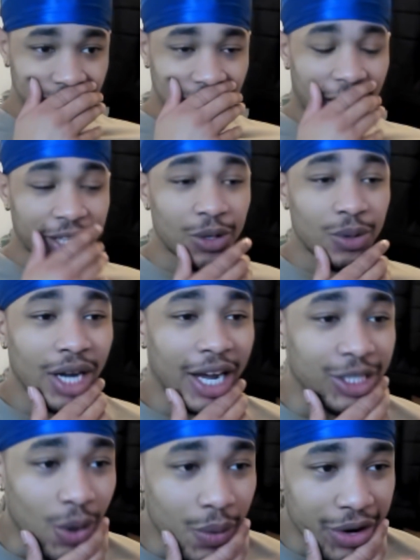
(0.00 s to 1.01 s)
I
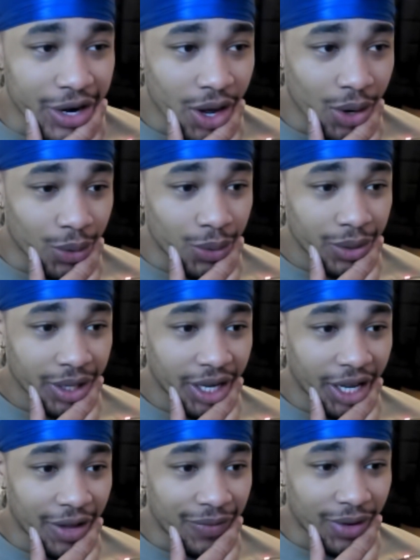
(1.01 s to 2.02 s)
don't know
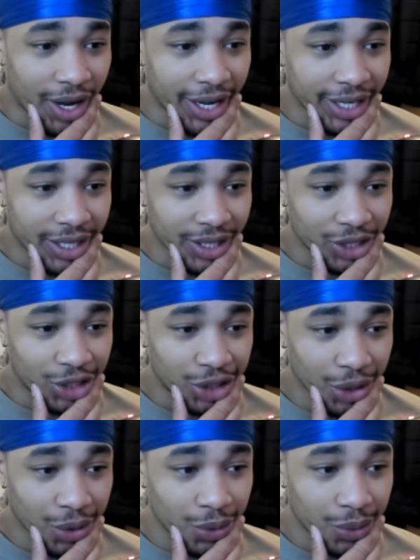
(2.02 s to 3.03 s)
if I can
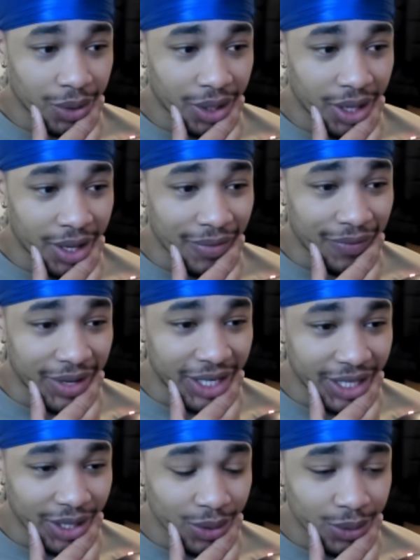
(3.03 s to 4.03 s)
show the
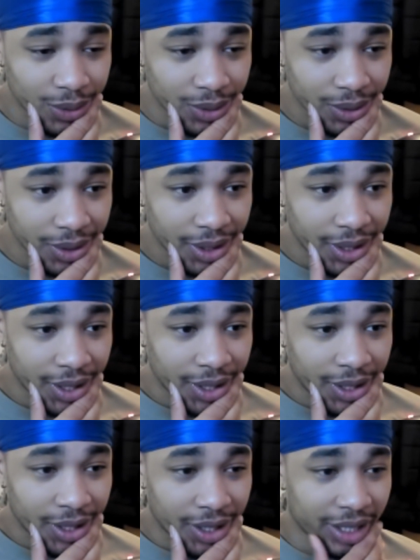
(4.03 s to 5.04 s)
video,
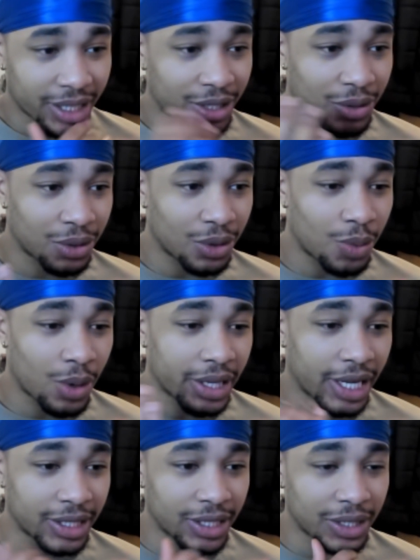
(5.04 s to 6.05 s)
because I don't know what
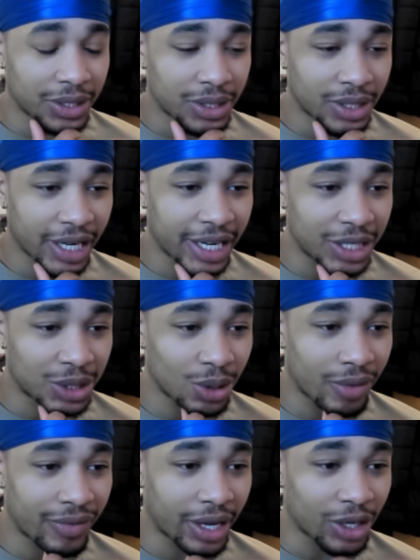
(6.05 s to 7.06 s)
that does to any sort
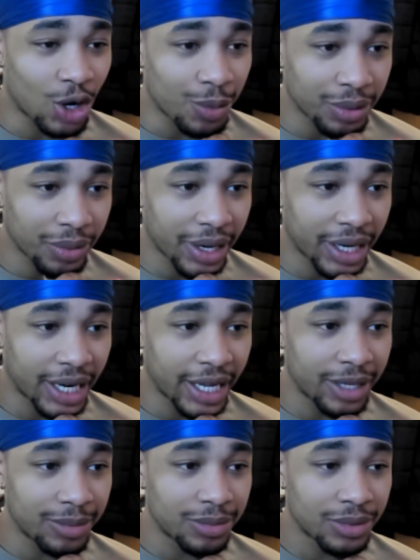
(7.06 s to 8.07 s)
of like copyright
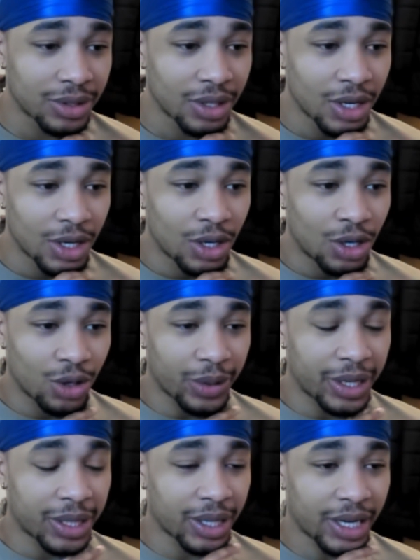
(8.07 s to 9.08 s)
claims or
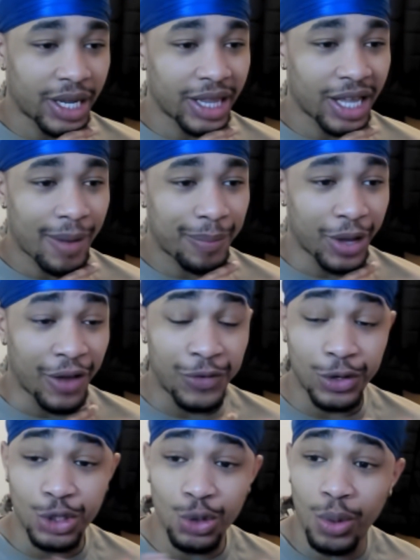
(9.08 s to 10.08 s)
anything like that. But if you
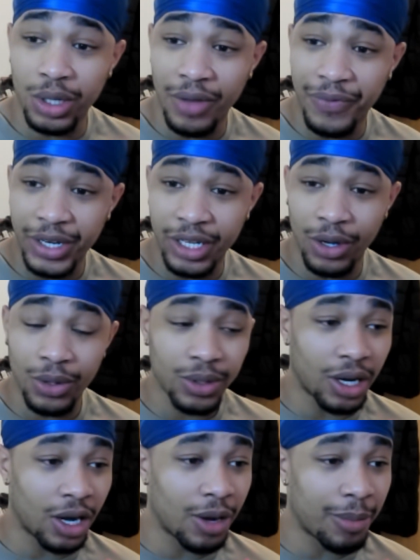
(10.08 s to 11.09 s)
do want the video,
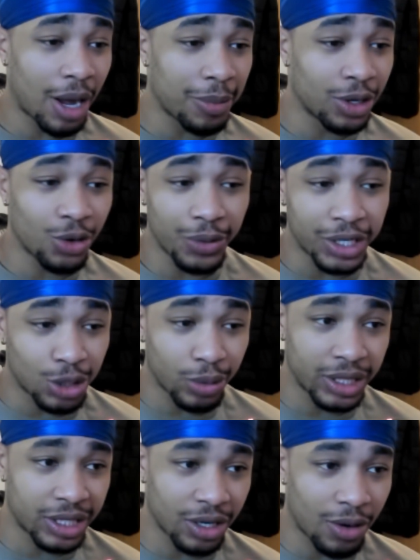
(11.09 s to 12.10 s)
I'm going to
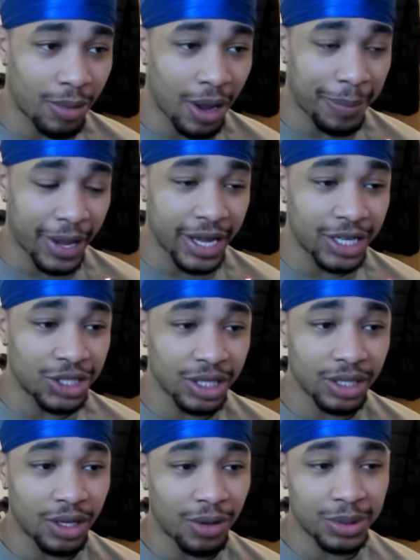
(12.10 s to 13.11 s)
retweet it on my page,
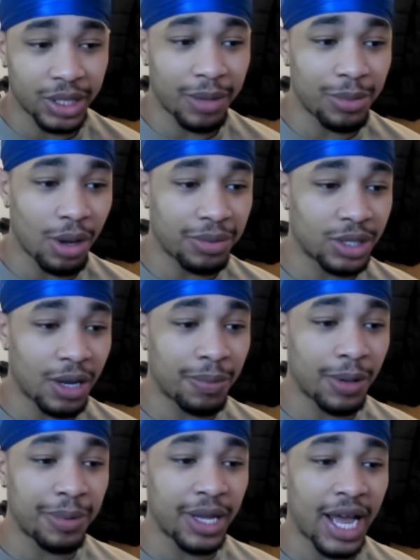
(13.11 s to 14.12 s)
and obviously
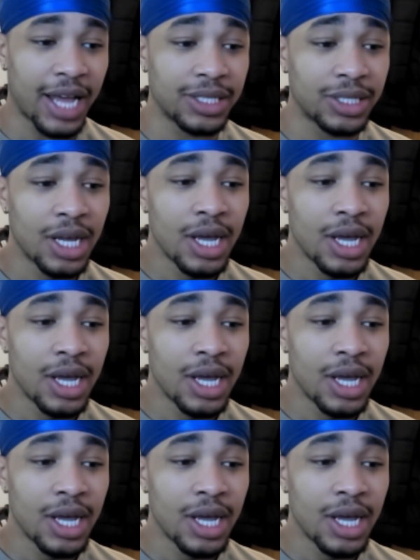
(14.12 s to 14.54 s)
mufcMPB has